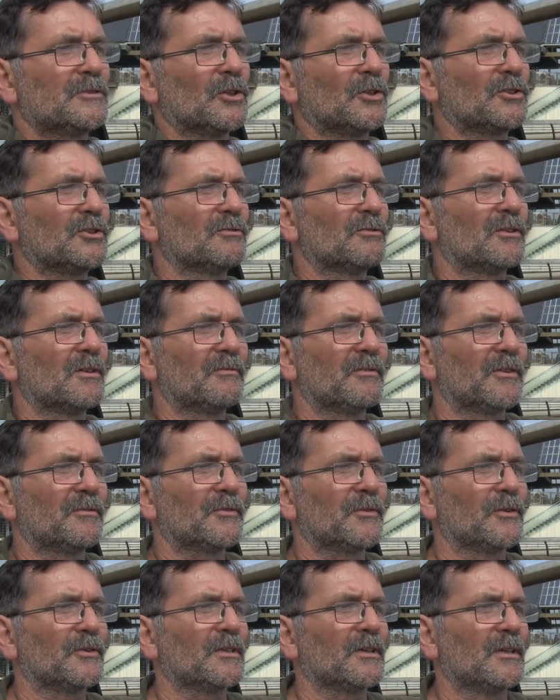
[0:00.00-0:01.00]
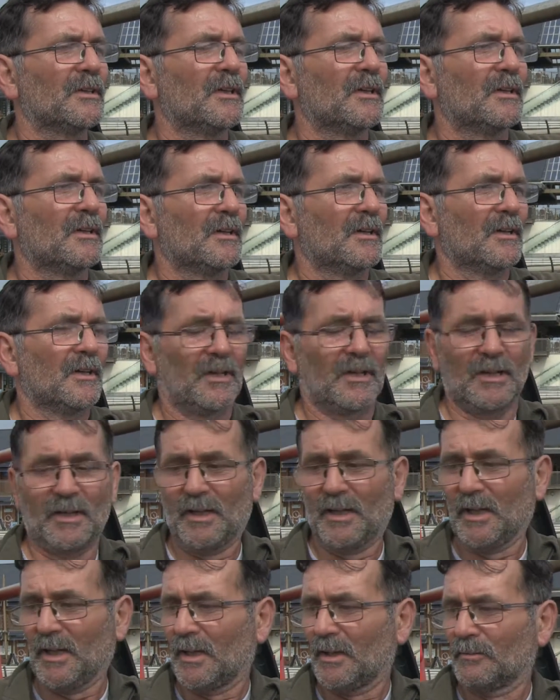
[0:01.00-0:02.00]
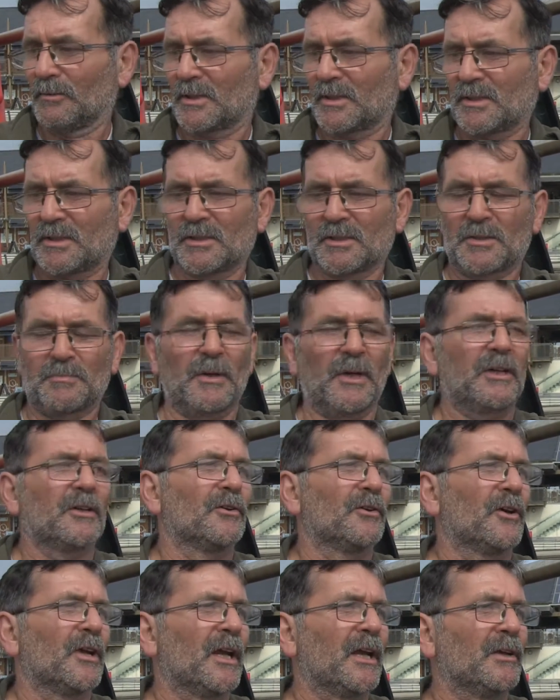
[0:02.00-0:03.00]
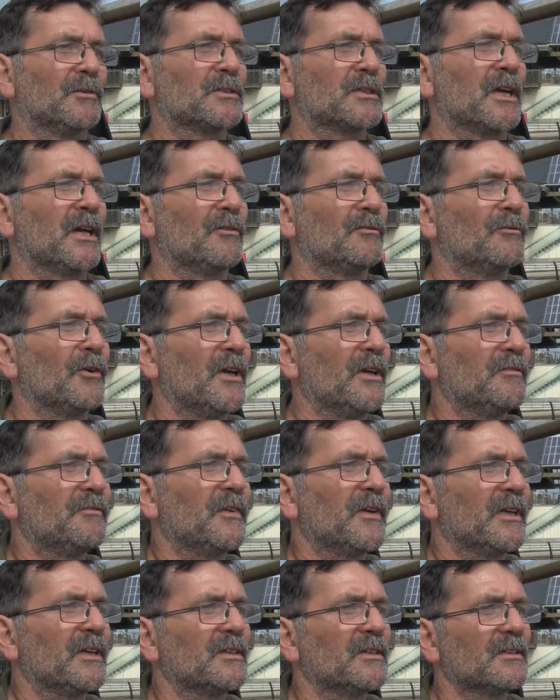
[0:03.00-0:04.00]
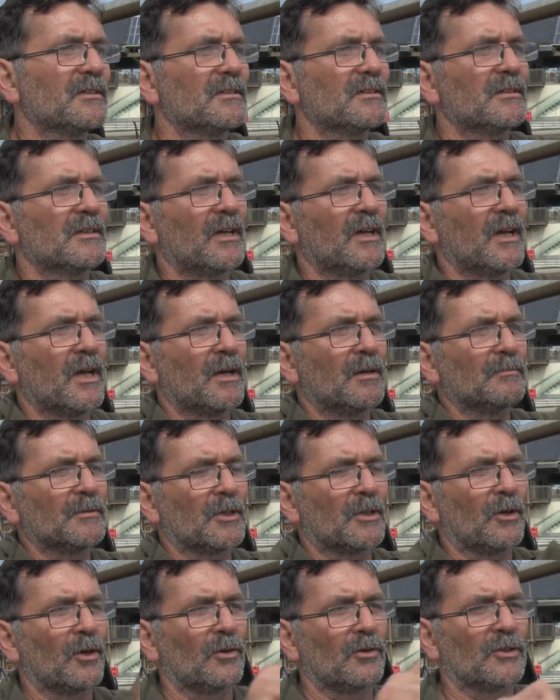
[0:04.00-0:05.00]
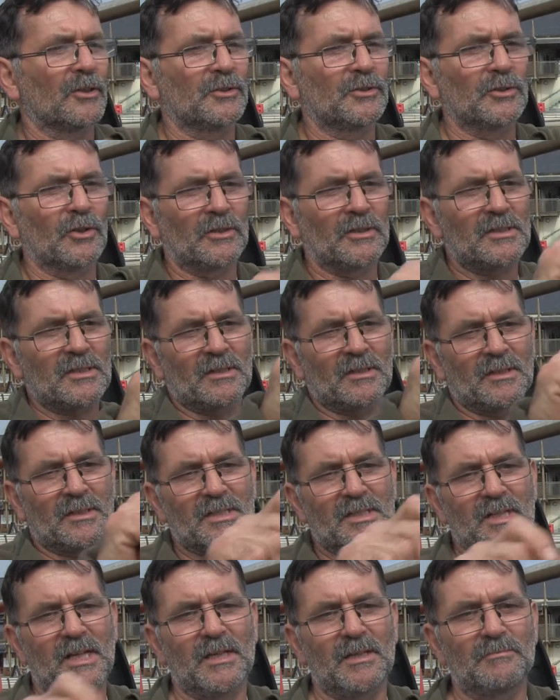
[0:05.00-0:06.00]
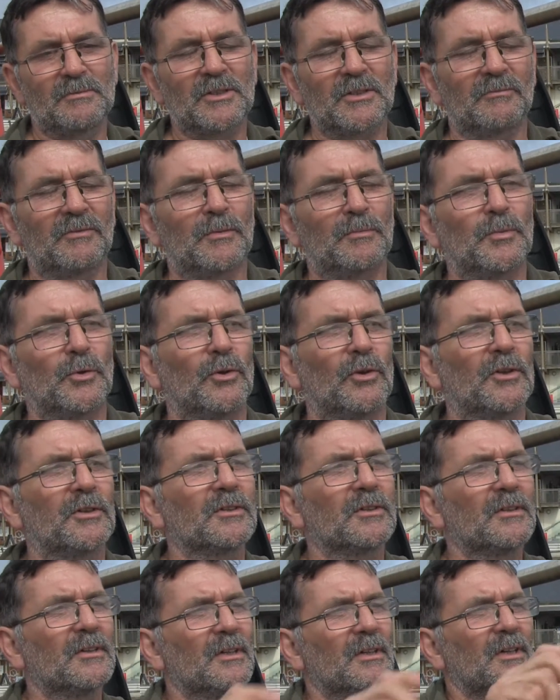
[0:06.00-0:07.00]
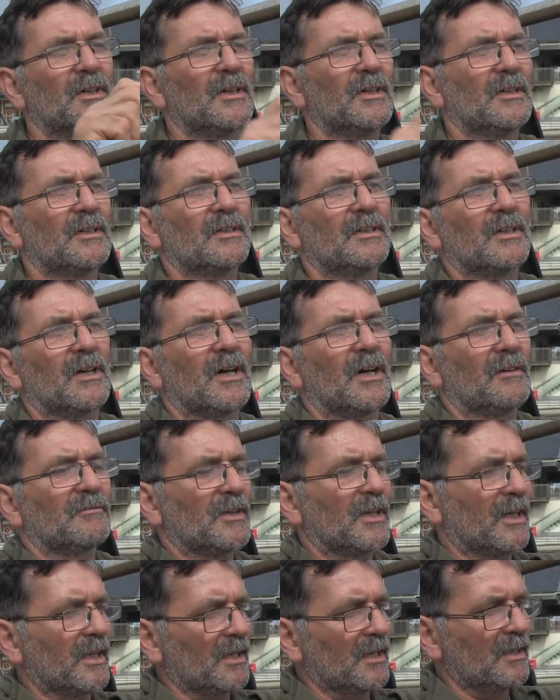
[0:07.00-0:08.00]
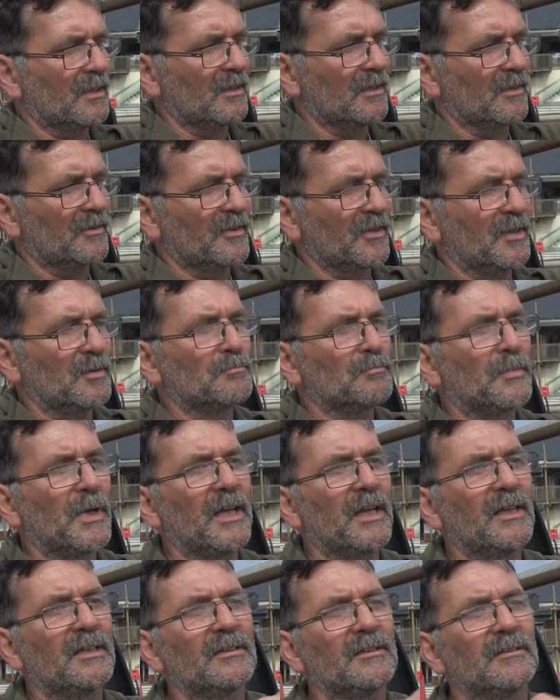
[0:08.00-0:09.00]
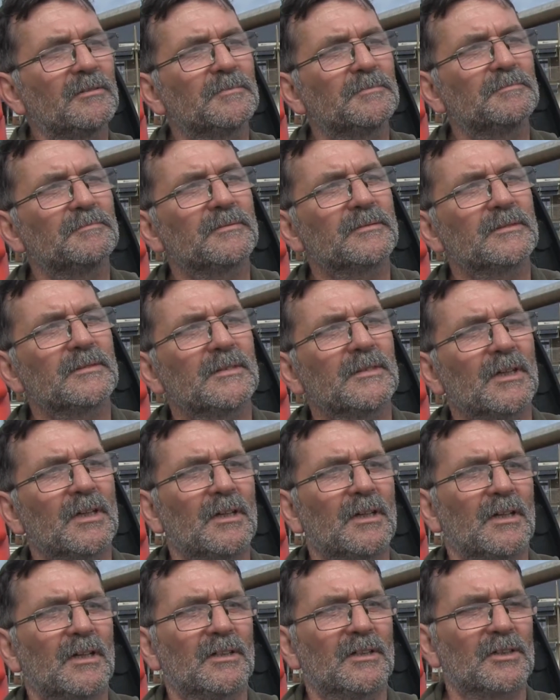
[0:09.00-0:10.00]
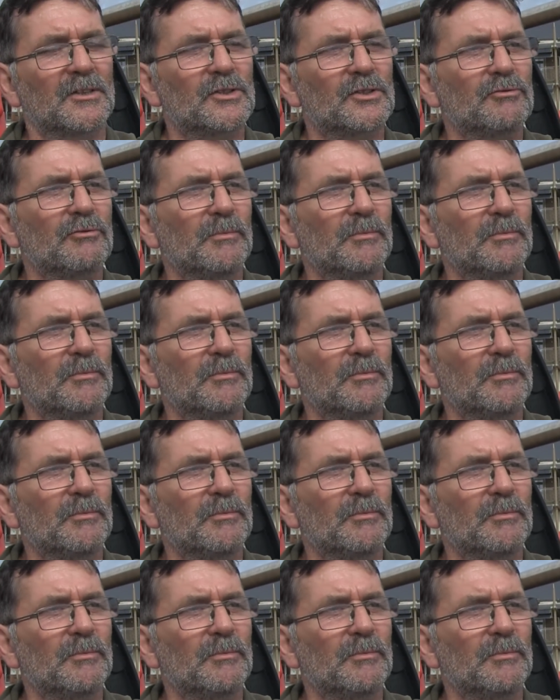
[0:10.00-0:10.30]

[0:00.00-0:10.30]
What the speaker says: dodger over the front. It was suspended on here. It was getting refitted, and along the joints of the seams of the boat, they have like a thin beading, and they'd